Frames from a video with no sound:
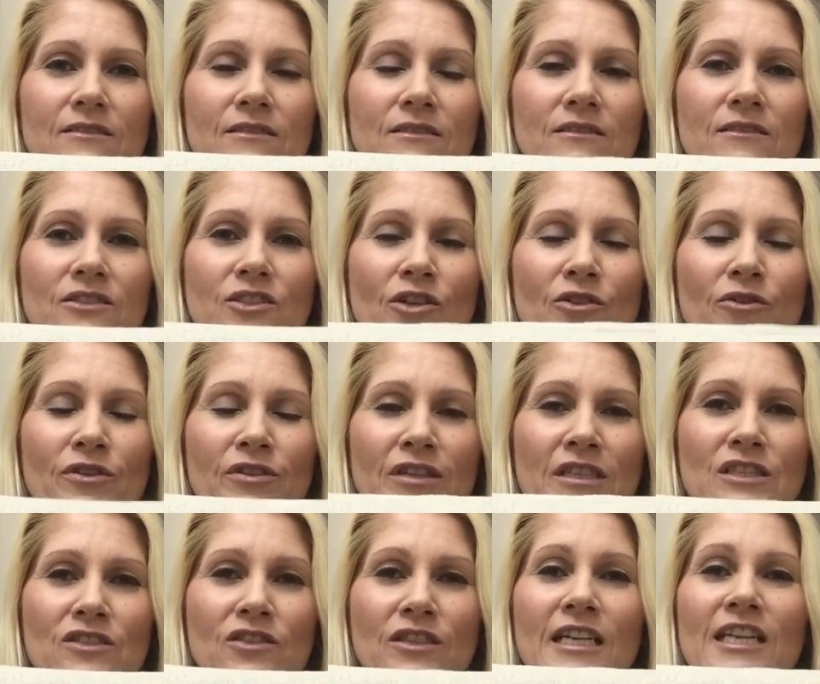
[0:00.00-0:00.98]
oh,
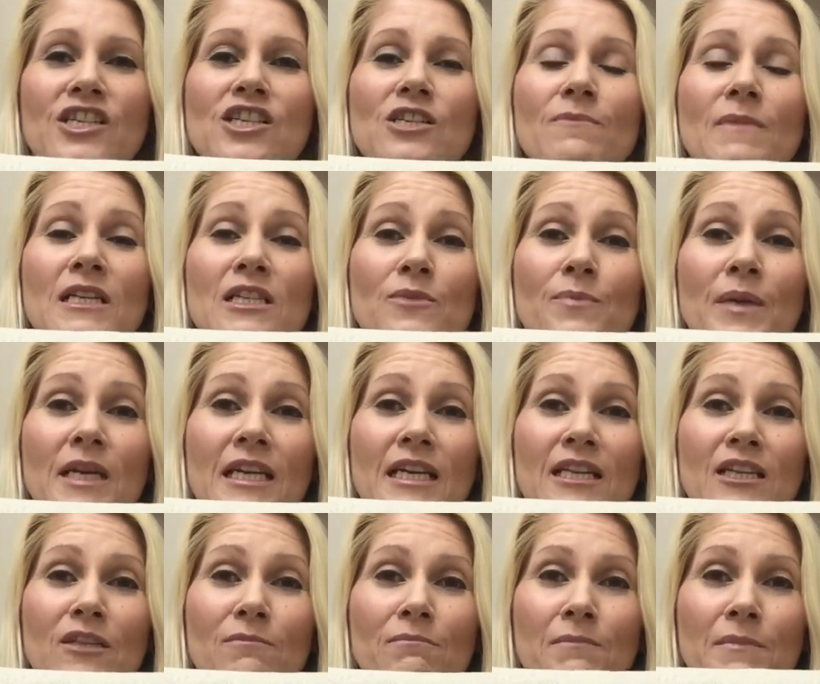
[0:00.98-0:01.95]
Dorothy's not actually meant to be
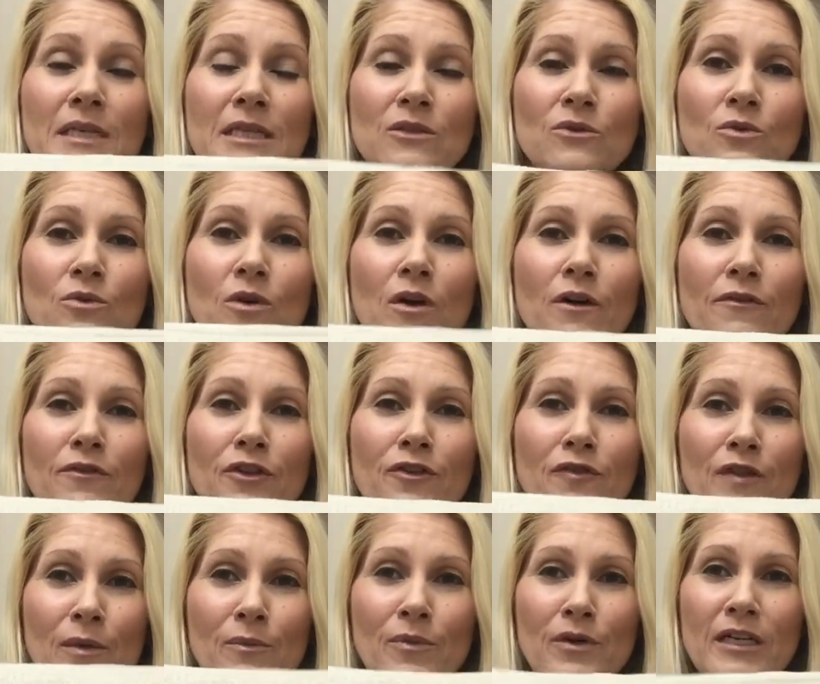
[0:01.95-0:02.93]
in the middle of the
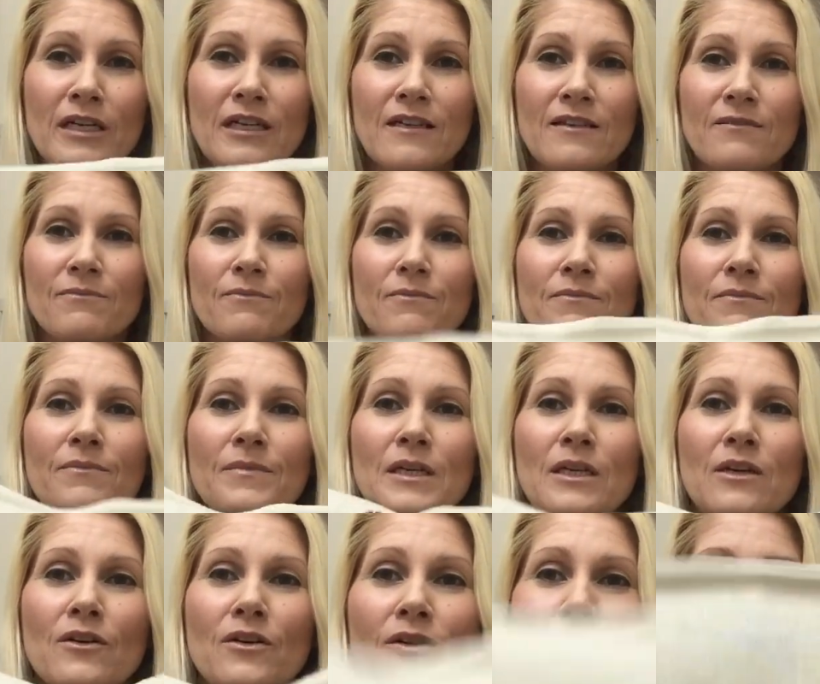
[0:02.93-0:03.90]
fabric,
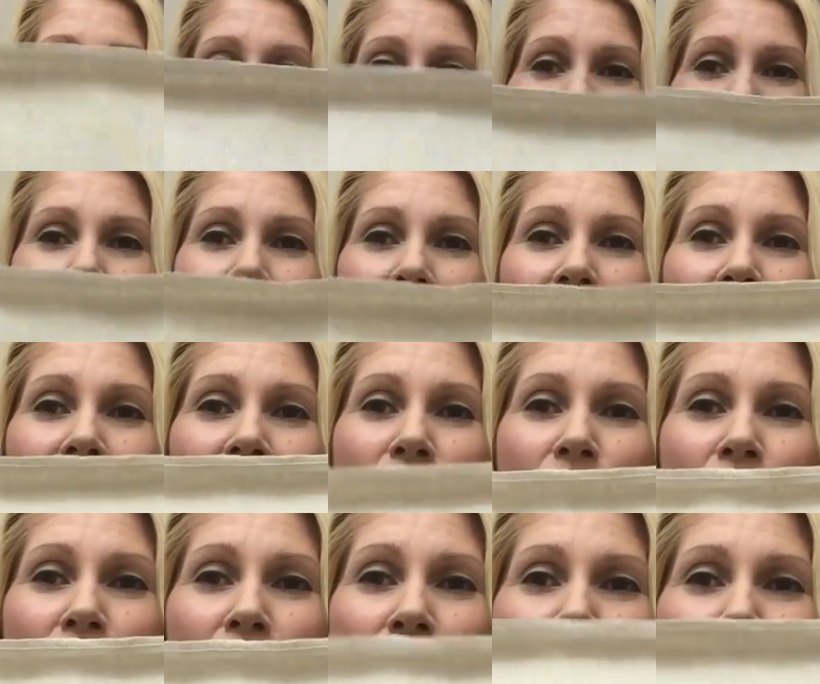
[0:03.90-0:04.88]
because there's going
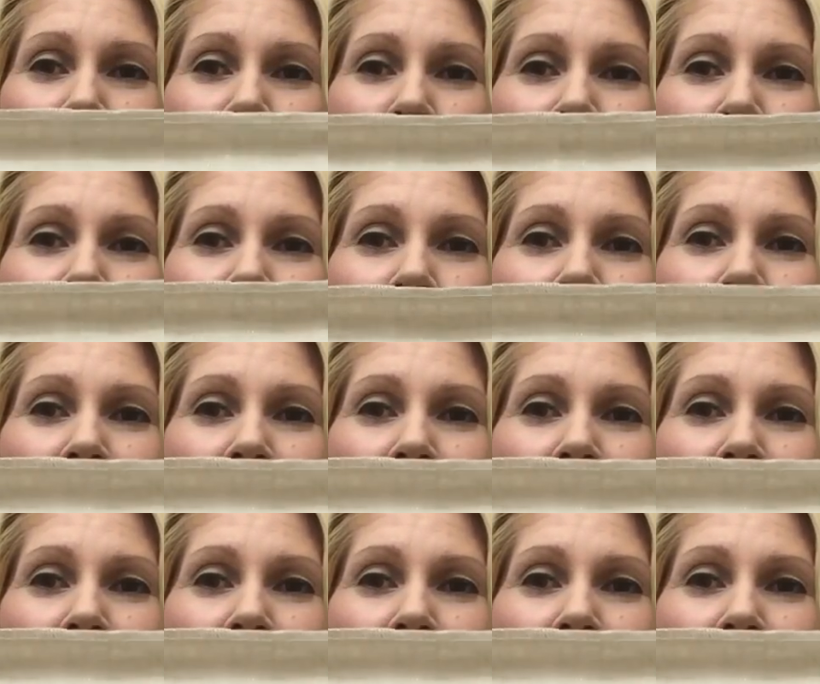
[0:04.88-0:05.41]
to be